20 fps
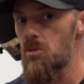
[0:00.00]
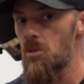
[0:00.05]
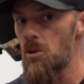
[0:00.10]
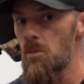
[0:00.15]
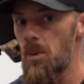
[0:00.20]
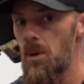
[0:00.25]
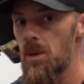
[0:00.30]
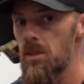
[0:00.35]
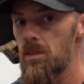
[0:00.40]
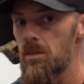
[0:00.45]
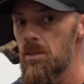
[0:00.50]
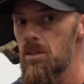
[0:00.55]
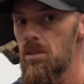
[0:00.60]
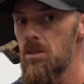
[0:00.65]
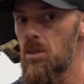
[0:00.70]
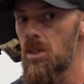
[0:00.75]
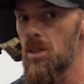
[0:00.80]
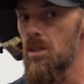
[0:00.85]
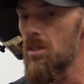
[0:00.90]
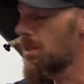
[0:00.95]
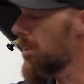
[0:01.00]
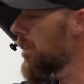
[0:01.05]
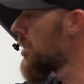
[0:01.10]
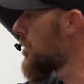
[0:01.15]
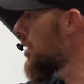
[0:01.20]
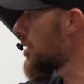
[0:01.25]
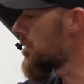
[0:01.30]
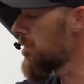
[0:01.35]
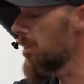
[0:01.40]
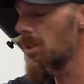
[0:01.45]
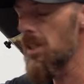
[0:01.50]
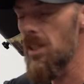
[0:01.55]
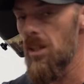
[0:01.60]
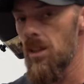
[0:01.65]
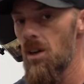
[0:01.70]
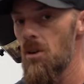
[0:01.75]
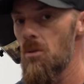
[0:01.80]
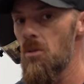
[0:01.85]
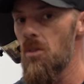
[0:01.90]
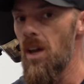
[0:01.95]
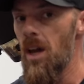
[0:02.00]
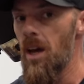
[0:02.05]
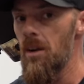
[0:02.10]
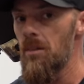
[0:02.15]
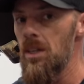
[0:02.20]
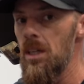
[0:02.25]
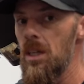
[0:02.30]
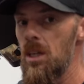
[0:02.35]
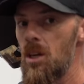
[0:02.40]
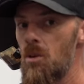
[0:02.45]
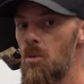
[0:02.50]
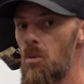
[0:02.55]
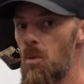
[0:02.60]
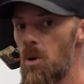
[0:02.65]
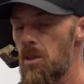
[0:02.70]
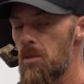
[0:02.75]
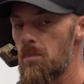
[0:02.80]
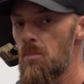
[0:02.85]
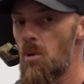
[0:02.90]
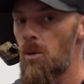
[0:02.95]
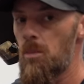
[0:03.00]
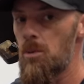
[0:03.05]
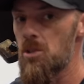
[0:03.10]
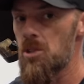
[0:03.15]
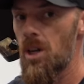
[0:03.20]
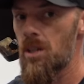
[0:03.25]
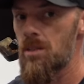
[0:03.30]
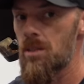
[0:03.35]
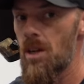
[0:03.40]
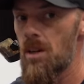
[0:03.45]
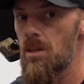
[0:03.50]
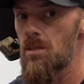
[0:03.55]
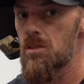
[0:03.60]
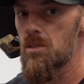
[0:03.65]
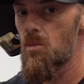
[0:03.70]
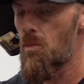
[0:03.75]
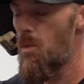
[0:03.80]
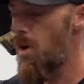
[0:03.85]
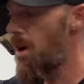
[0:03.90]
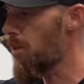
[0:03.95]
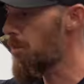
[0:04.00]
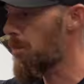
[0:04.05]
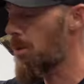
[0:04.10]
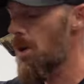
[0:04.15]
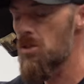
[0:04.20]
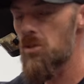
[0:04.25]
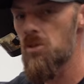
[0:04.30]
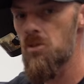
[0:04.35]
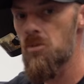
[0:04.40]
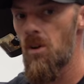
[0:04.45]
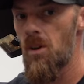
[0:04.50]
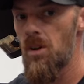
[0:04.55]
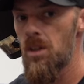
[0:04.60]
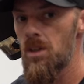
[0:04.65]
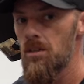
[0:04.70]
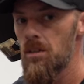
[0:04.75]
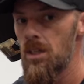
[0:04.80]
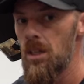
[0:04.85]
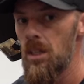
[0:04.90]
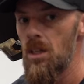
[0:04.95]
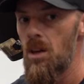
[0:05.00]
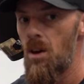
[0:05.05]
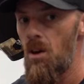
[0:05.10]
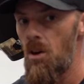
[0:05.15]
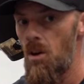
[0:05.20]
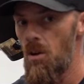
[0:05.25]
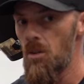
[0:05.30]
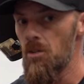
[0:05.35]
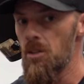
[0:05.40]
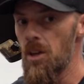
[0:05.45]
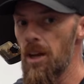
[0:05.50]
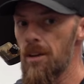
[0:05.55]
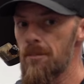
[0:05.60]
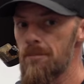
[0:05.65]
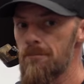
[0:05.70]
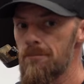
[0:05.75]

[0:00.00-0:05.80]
throughput, you can consistently load that with more projectiles while the press is running all day.